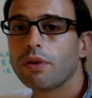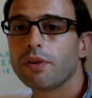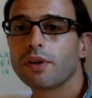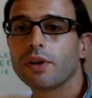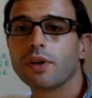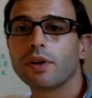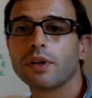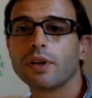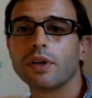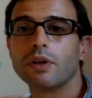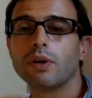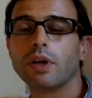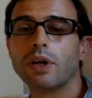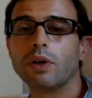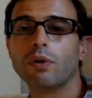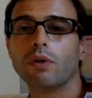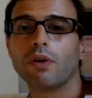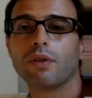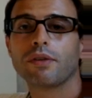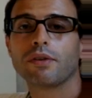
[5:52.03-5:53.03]
the in
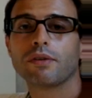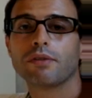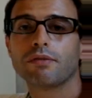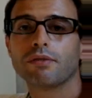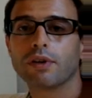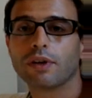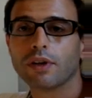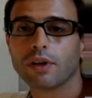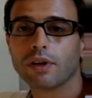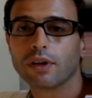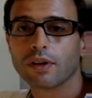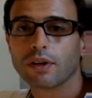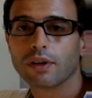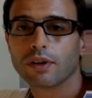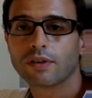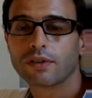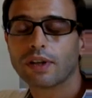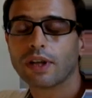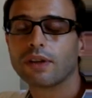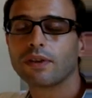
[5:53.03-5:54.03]
all the
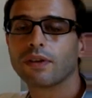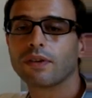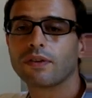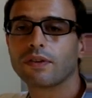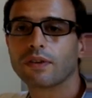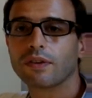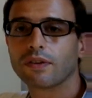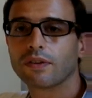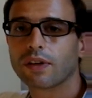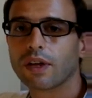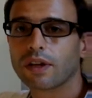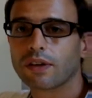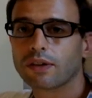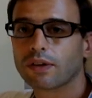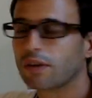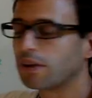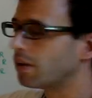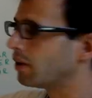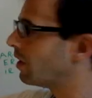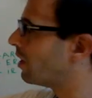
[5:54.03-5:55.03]
sentences
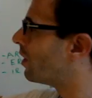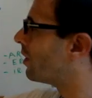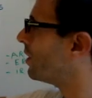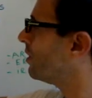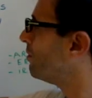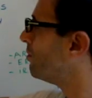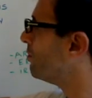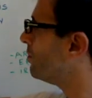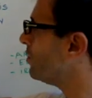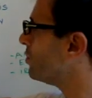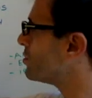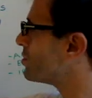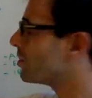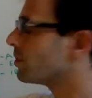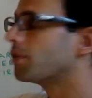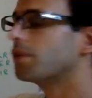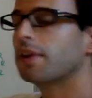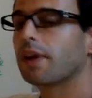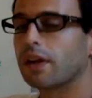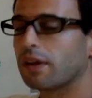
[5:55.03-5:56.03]
that are in future
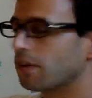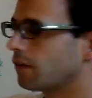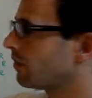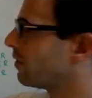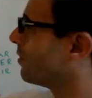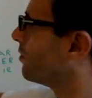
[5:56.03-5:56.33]
tense,